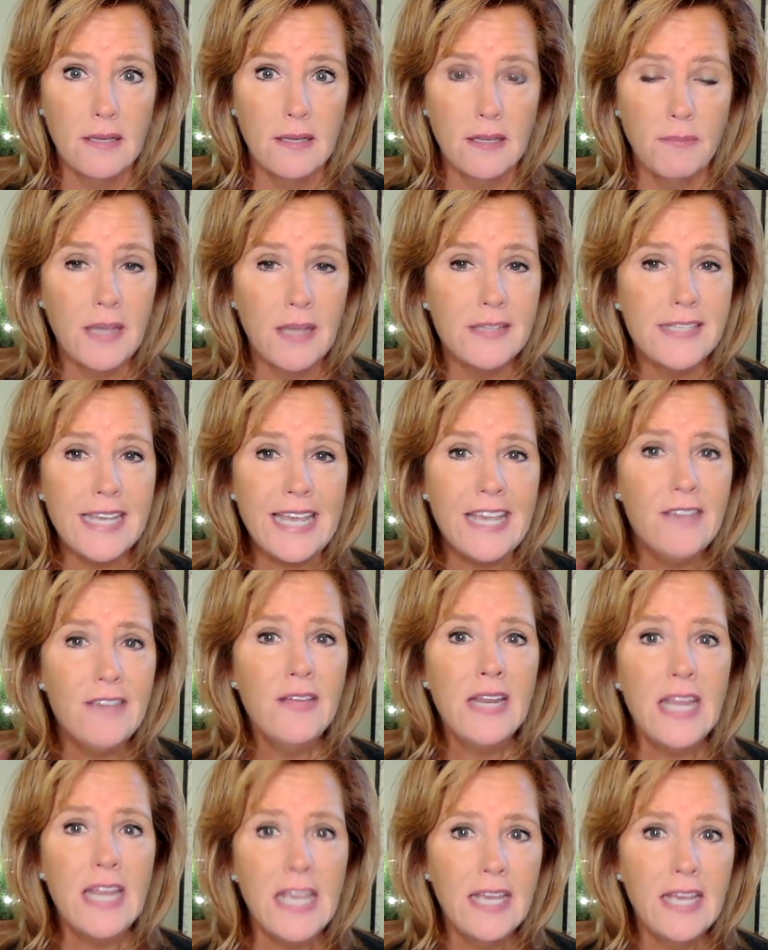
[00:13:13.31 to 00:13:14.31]
Because
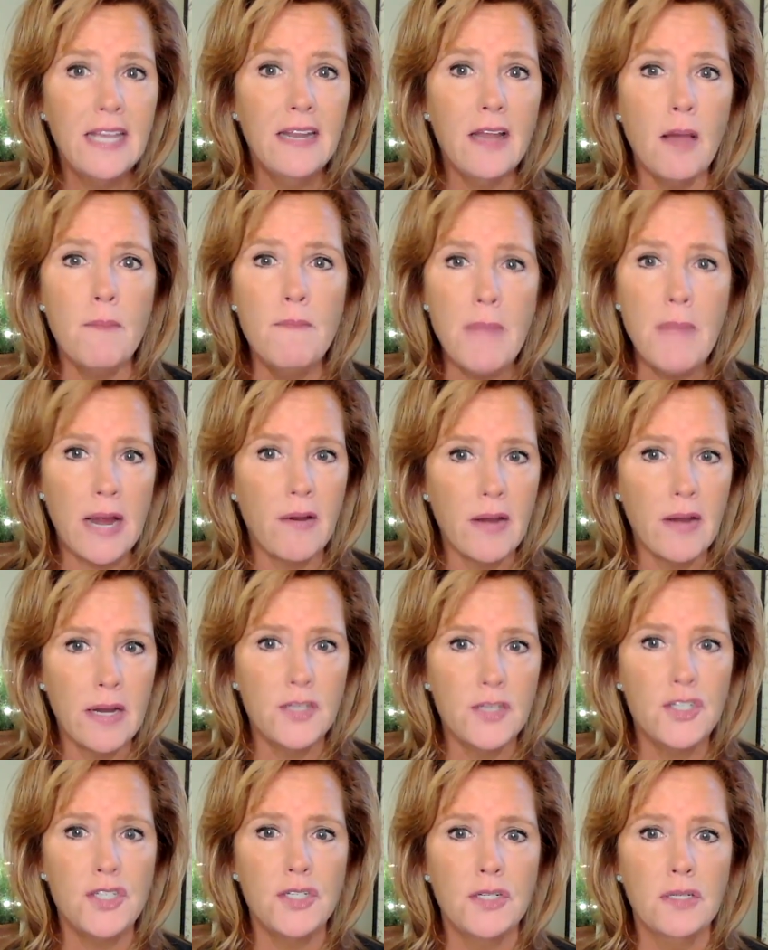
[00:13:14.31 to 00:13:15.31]
even in a
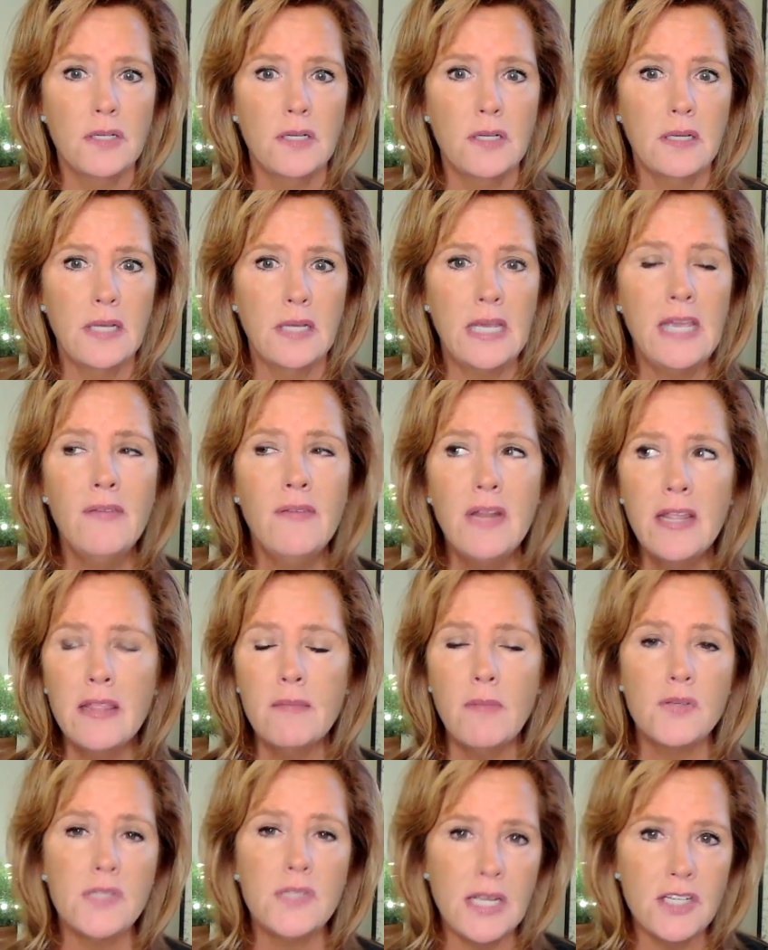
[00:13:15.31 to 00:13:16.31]
marriage, even in the
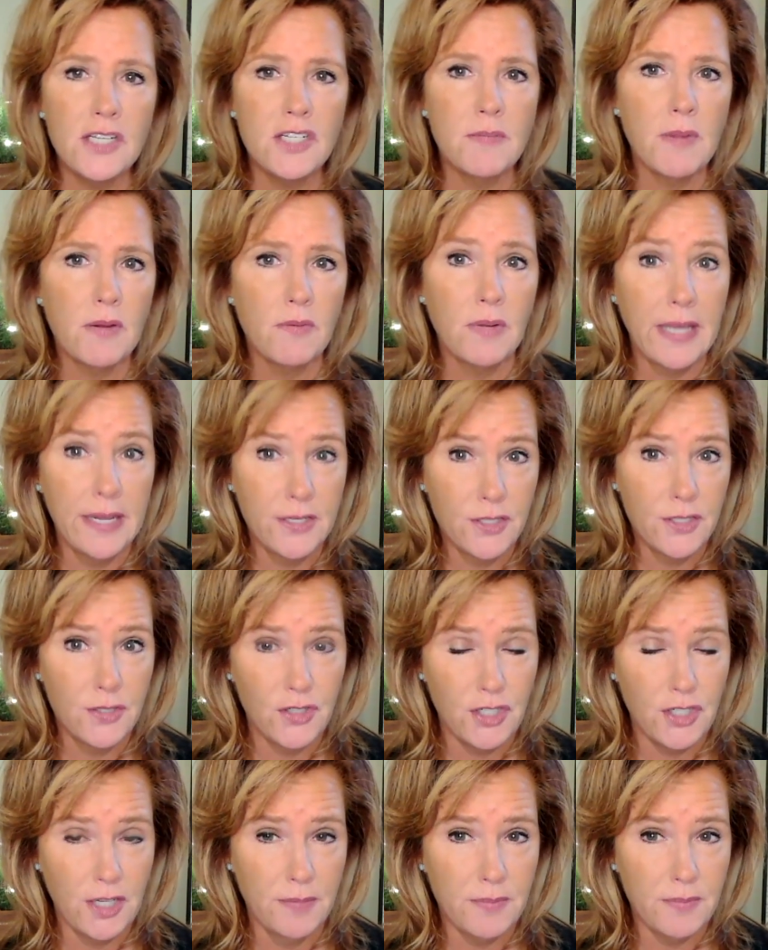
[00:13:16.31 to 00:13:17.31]
most intimate
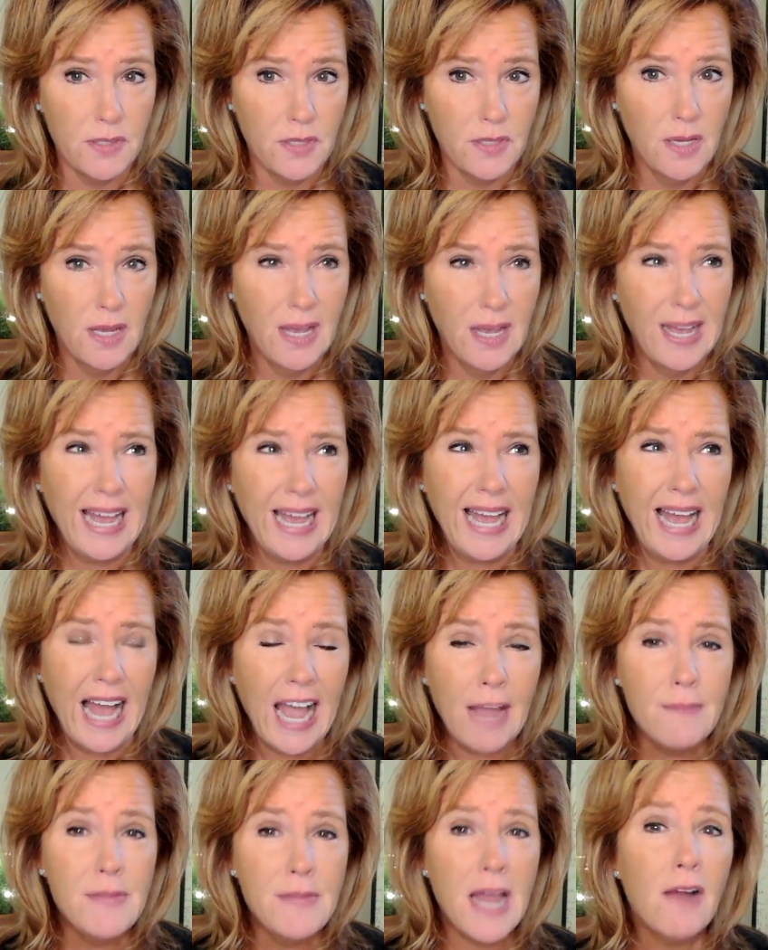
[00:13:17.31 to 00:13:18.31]
relationships,
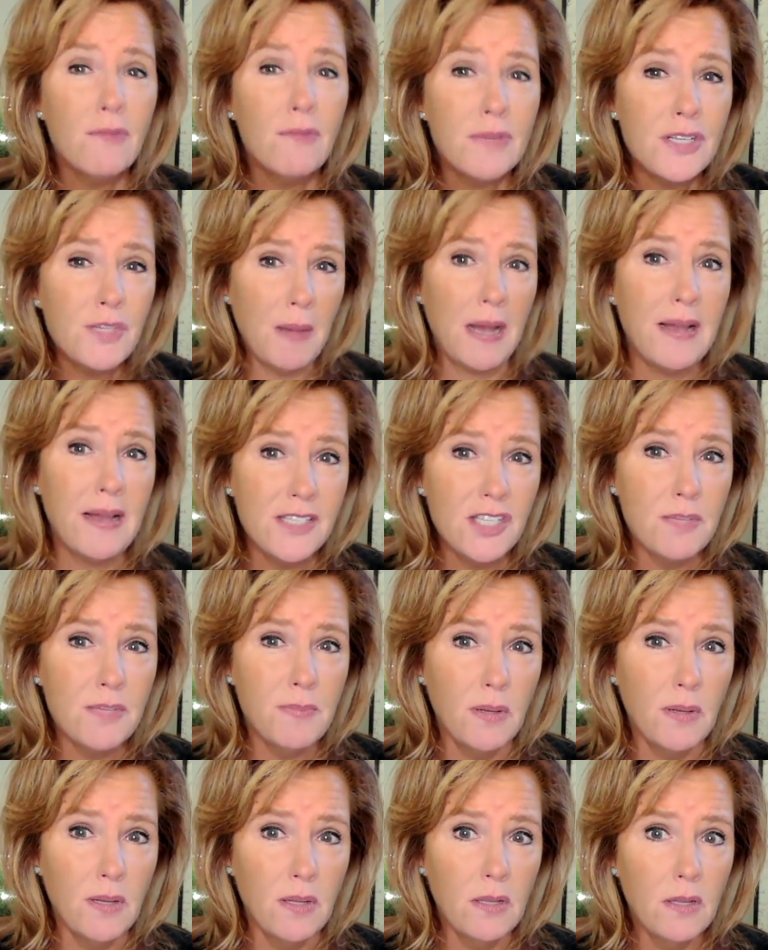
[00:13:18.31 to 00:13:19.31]
I'm not
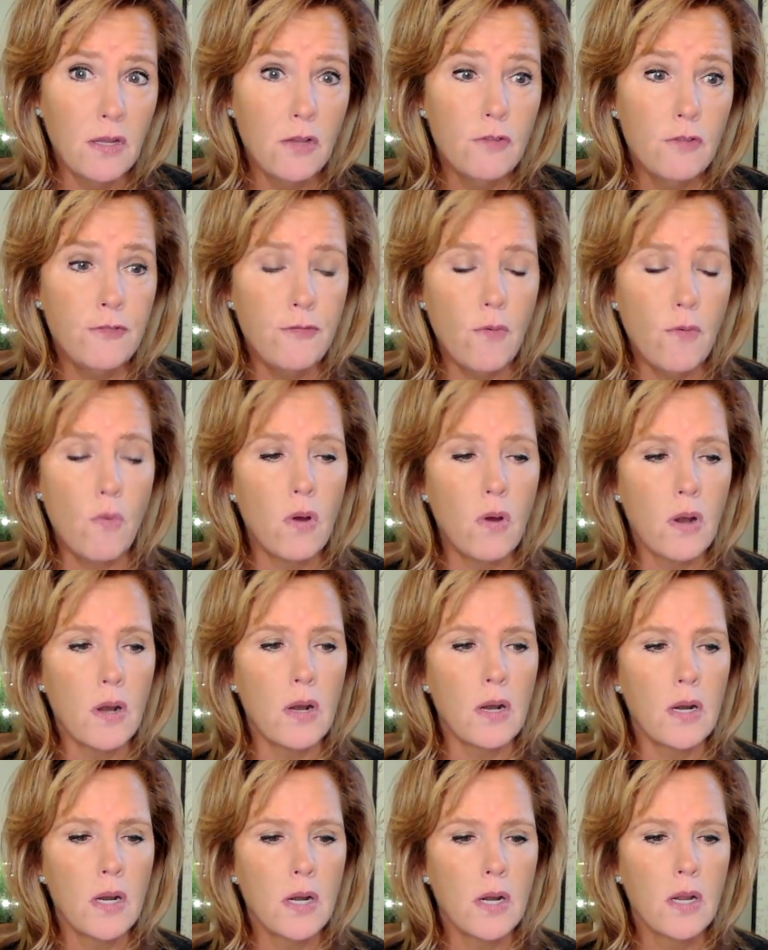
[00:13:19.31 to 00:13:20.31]
responsible for